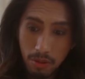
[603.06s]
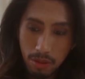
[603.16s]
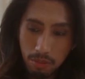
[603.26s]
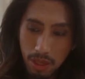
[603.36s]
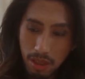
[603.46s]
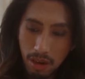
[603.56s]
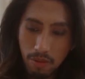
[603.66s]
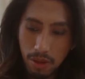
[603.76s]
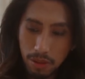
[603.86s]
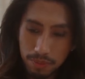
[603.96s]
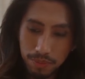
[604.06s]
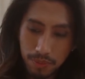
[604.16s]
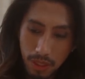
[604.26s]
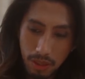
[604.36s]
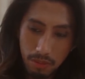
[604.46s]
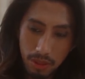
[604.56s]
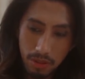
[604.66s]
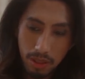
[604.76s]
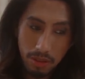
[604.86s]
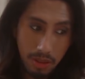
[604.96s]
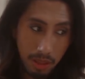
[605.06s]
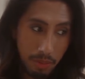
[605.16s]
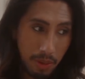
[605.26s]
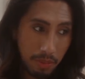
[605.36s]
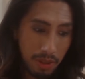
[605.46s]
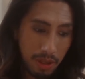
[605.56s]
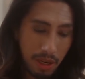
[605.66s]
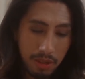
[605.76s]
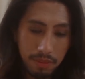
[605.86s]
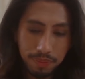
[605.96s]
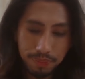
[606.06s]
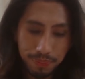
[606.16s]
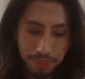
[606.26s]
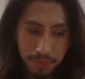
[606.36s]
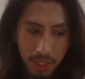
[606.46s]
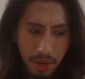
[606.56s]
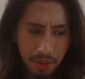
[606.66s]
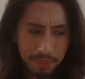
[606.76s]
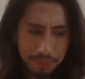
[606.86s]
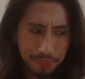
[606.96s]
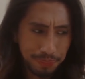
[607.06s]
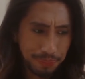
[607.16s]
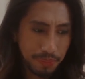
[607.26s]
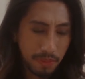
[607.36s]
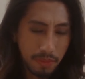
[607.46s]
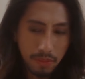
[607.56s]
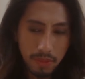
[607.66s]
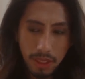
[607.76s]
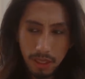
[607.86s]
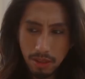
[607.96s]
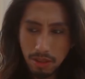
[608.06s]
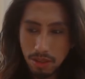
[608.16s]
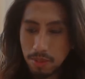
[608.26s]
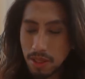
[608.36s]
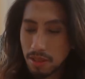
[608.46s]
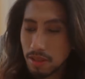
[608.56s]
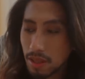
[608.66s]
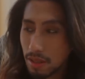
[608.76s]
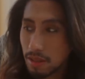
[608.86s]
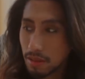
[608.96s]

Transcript: you and being there for you, but you need to step up on their end, okay? That's what this person say.